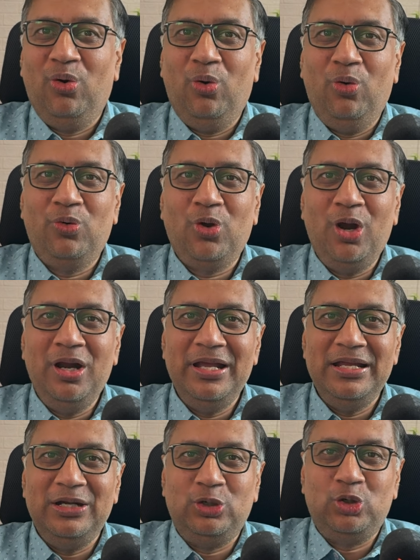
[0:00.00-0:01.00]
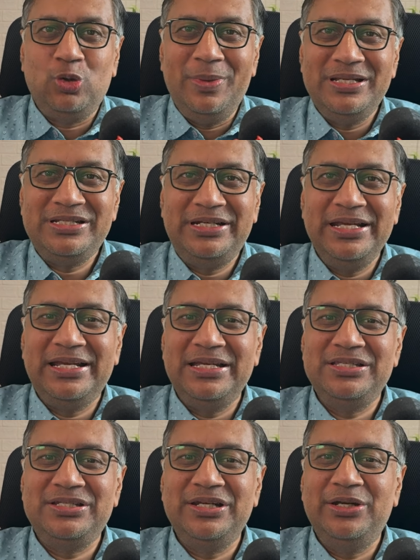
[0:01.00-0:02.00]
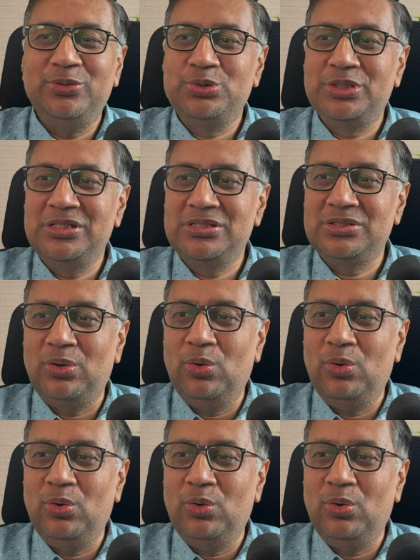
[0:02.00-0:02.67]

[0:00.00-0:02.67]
Overall, domestic institutions